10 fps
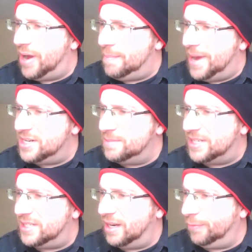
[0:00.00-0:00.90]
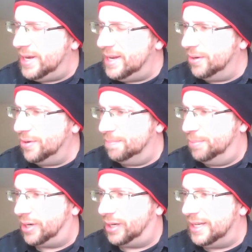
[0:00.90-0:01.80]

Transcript: I imagine myself reading an old book,